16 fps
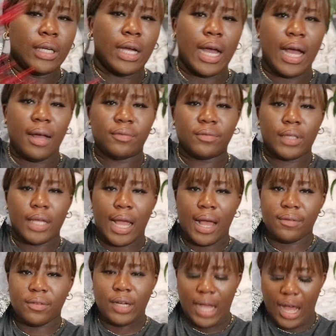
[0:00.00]
have they
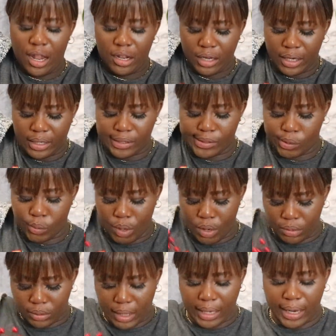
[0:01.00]
have a garland as
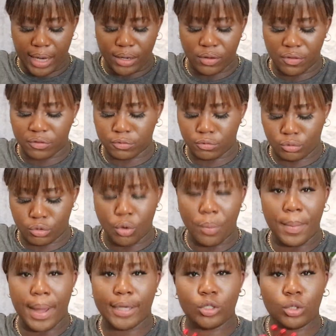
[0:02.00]
well that kind of to
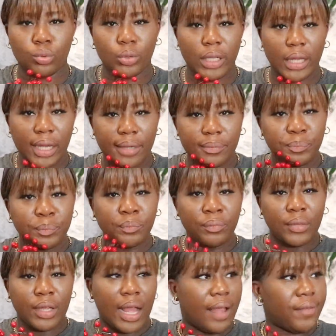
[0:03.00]
match with it
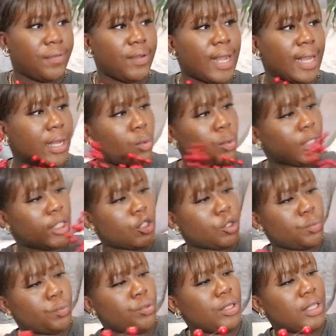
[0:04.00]
i feel like i wanted
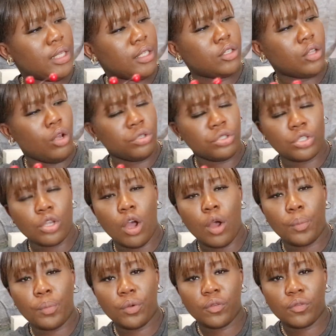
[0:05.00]
to put this on
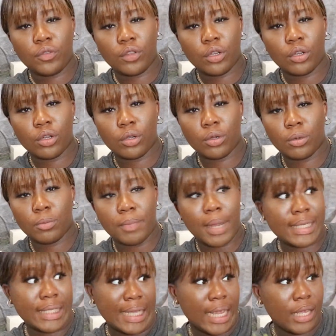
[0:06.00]
top of the
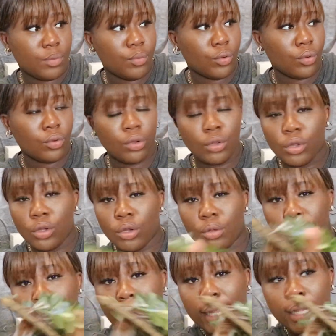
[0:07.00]
my table
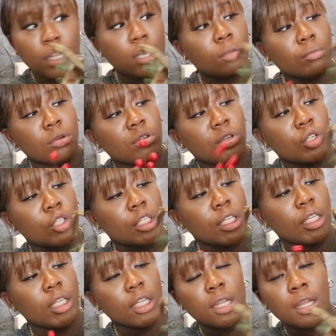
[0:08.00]
my
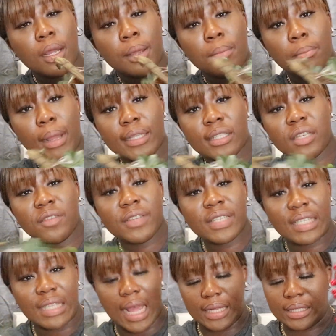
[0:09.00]
my tv
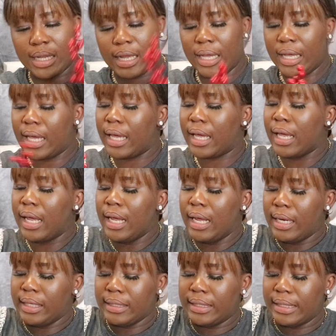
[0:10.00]
stand here
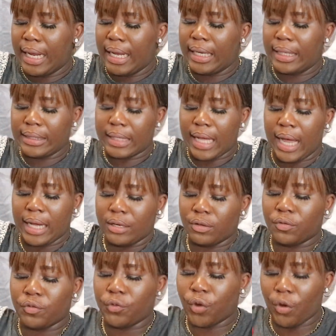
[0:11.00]
then i
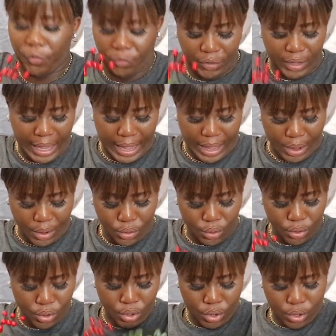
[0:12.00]
can fluff it
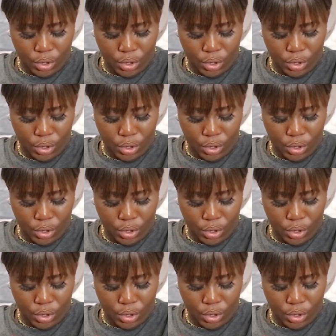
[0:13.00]
out